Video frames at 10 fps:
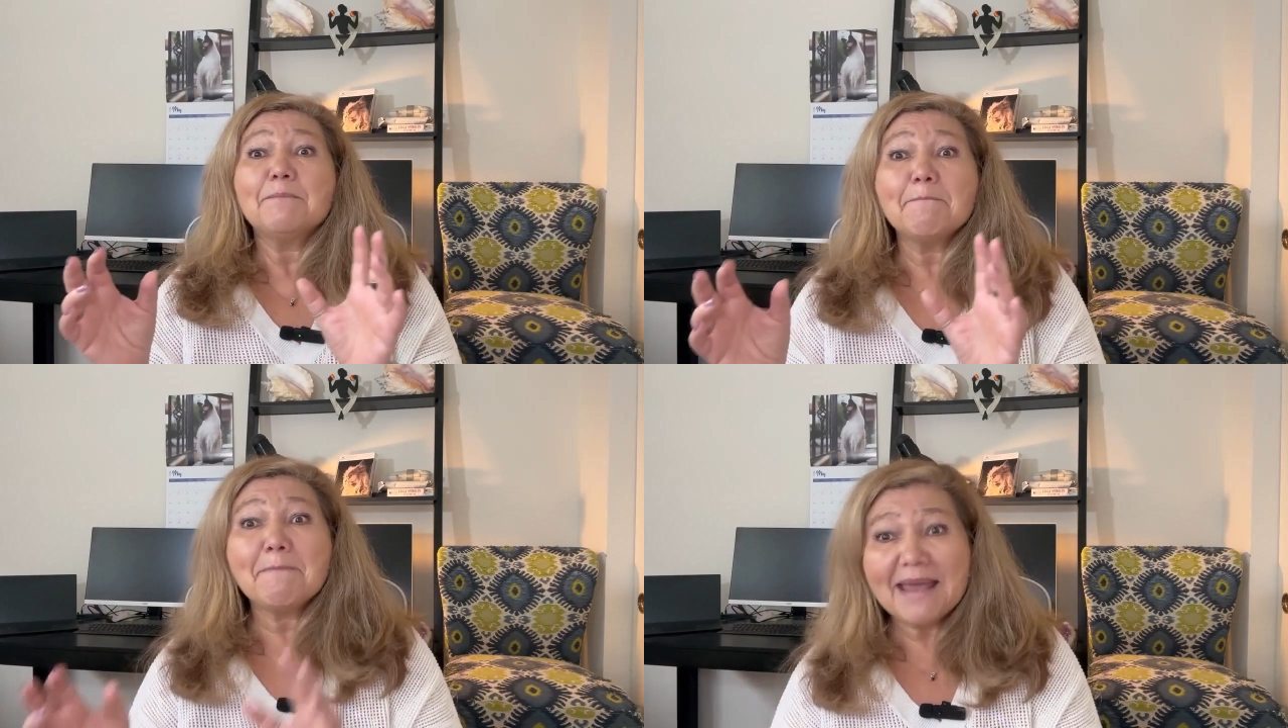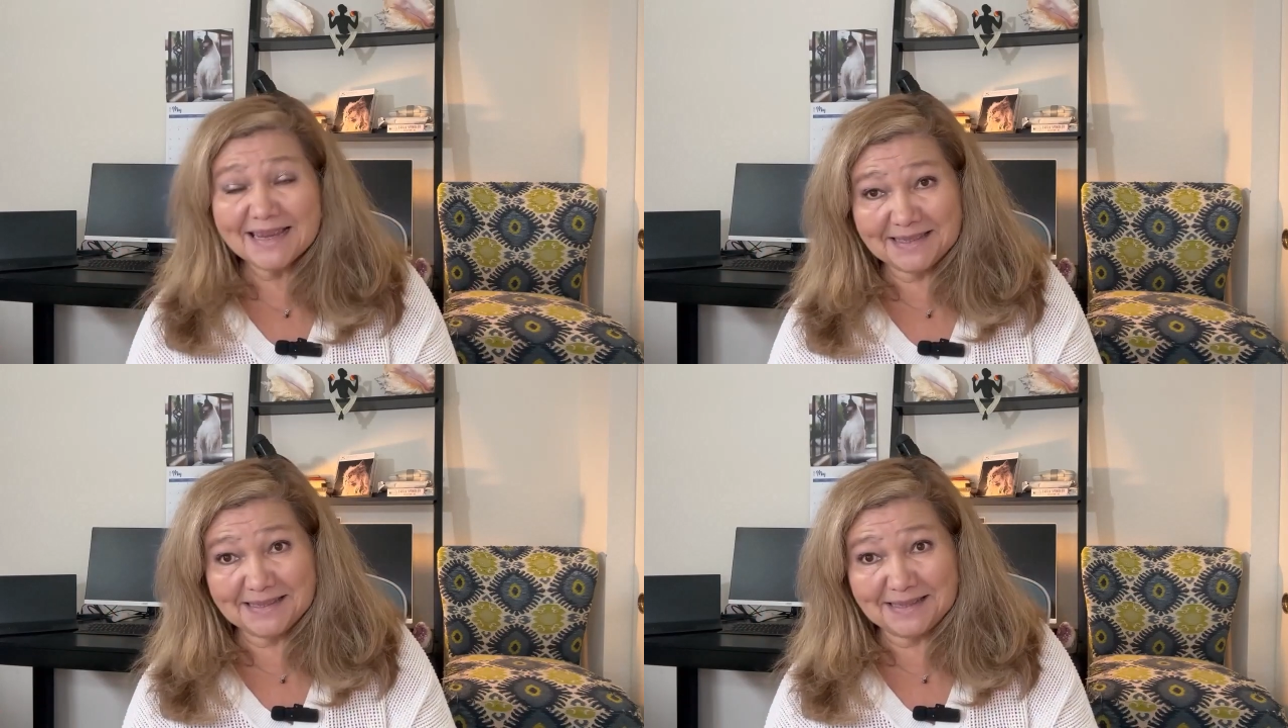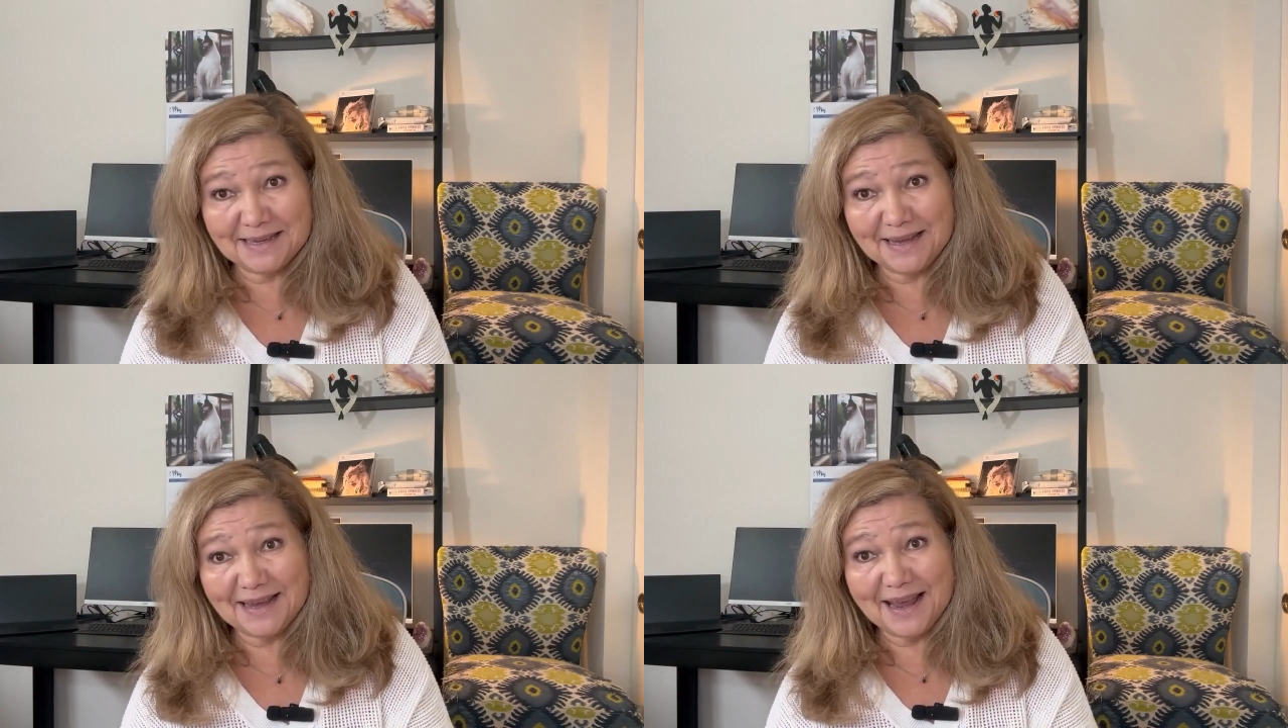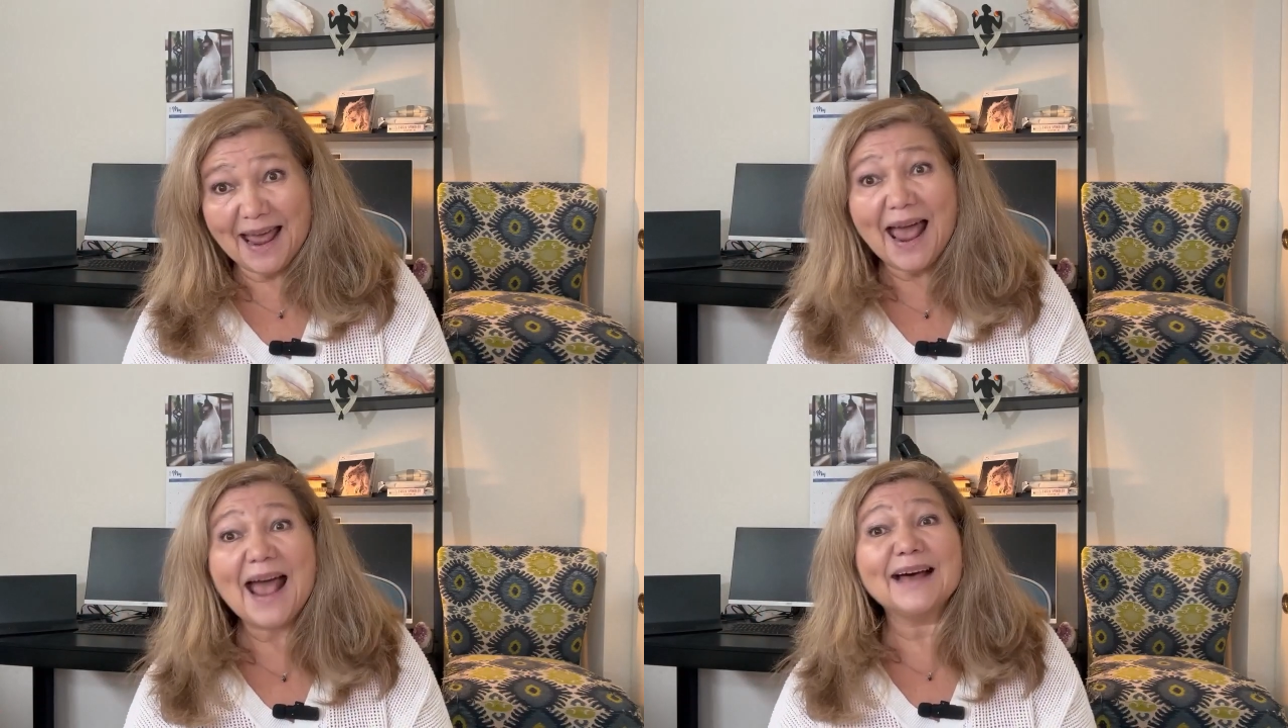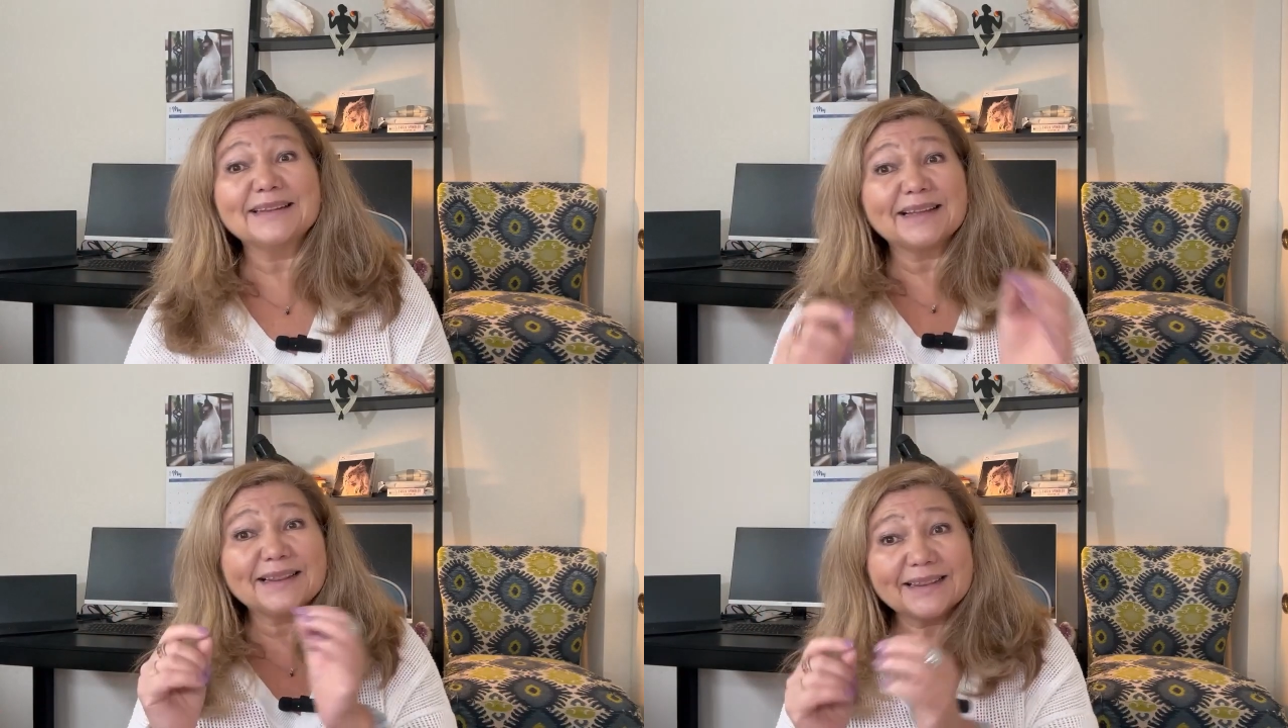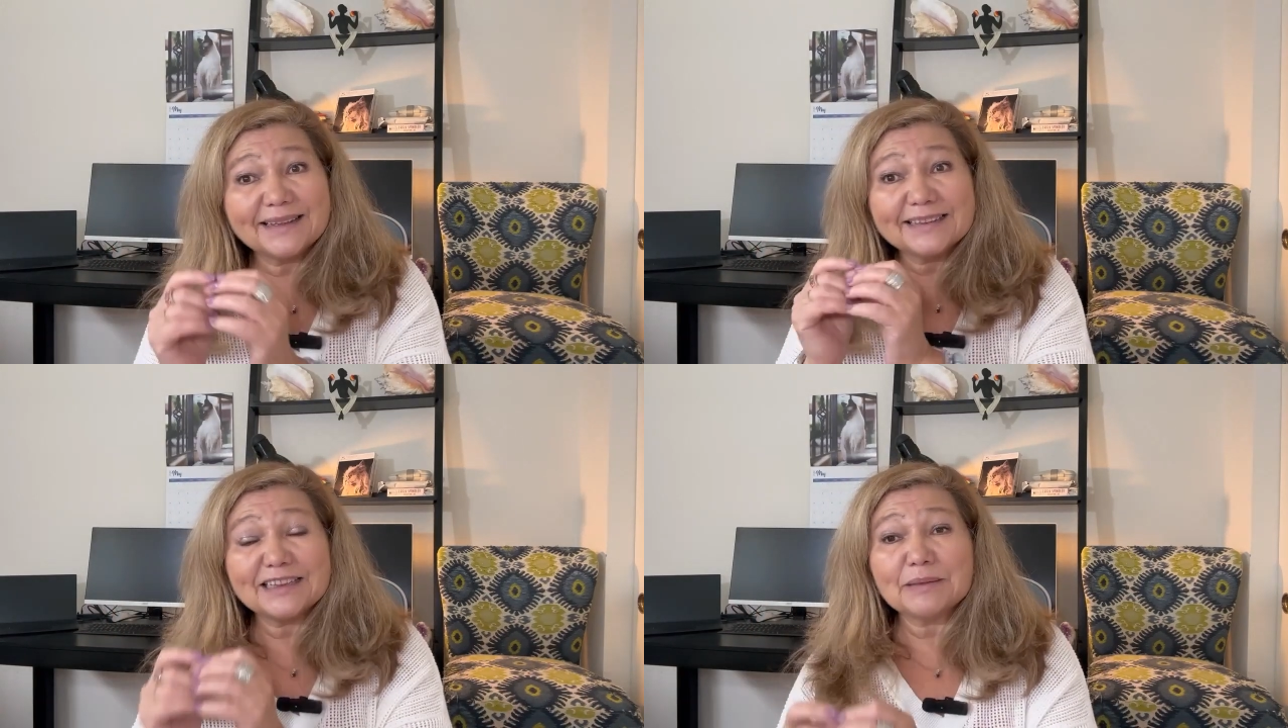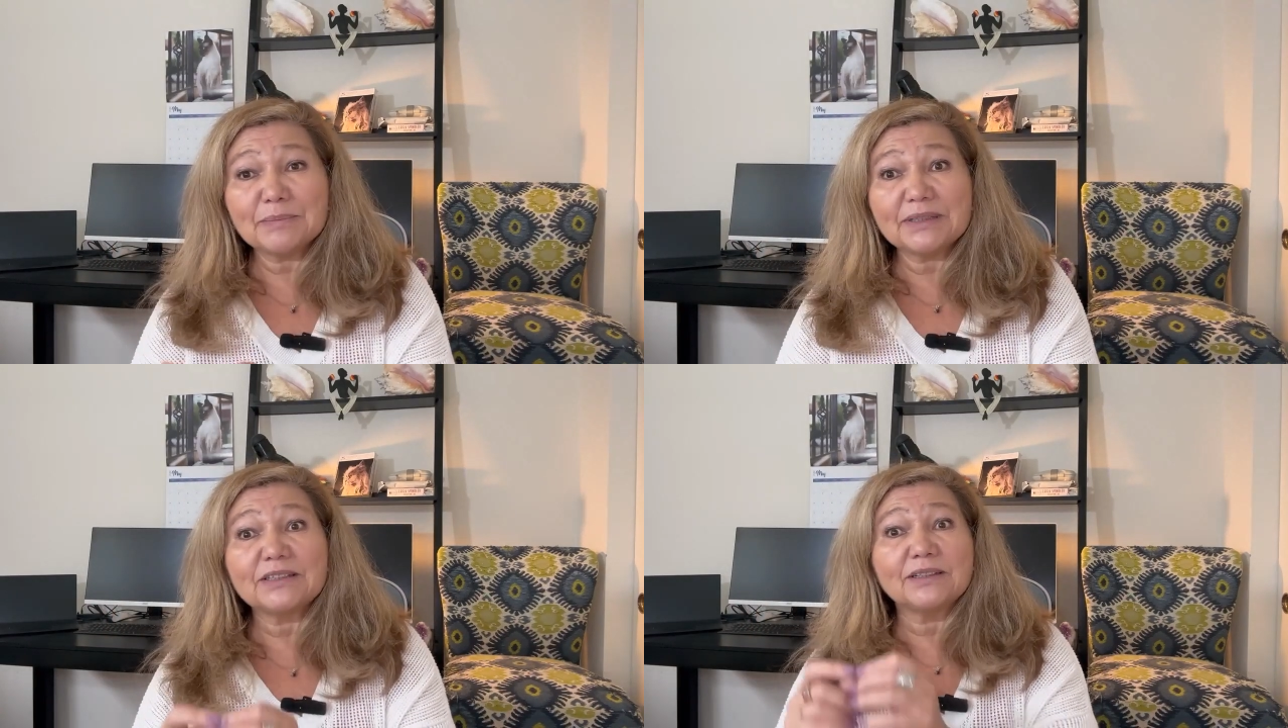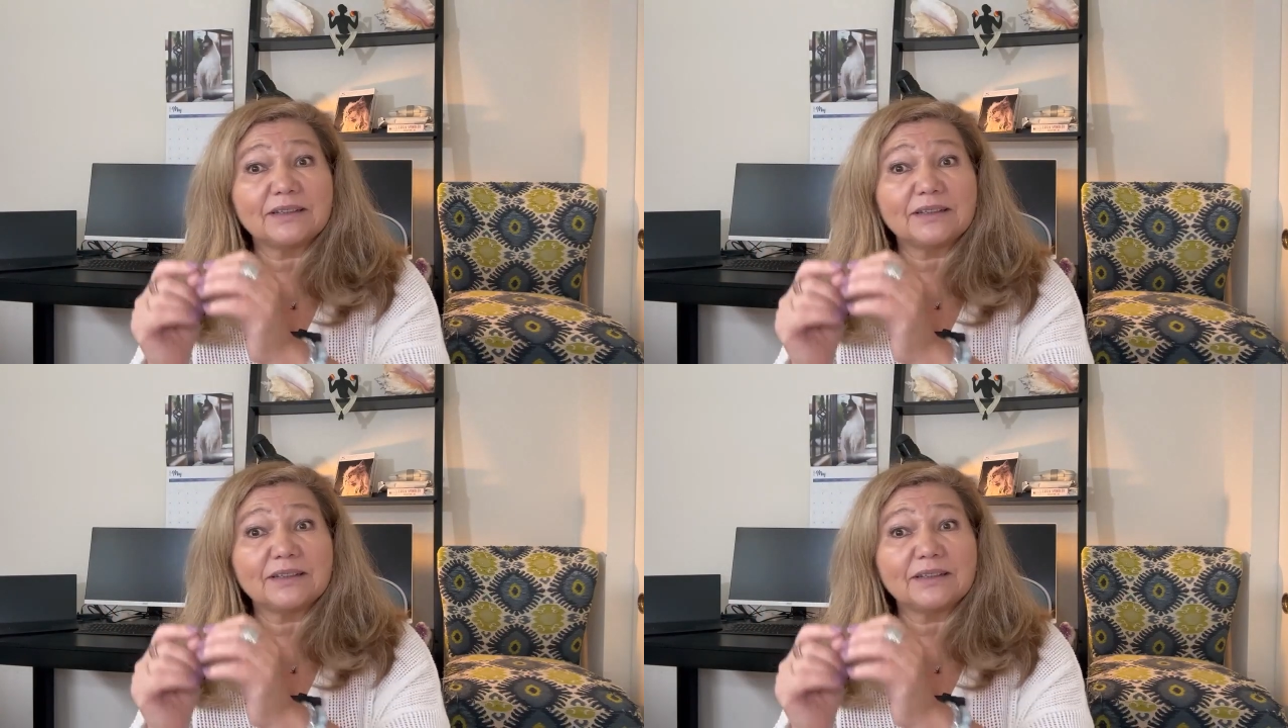Messi. And a little bit